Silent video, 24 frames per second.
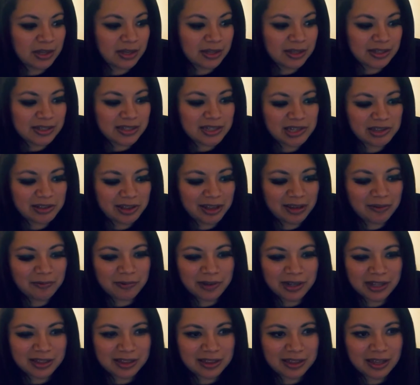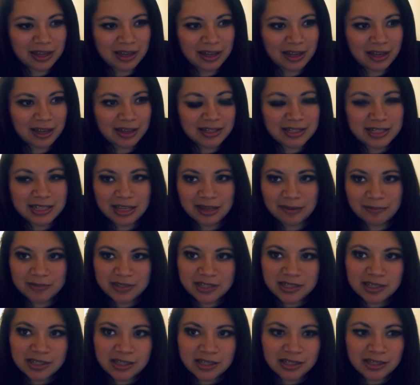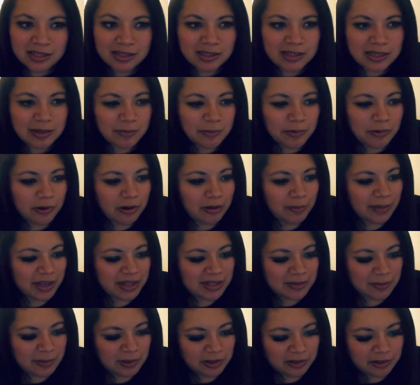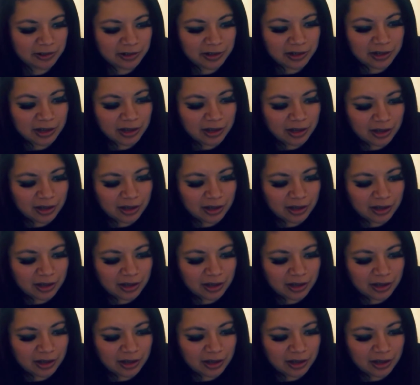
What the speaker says: dealing with TMD, temporal mandibular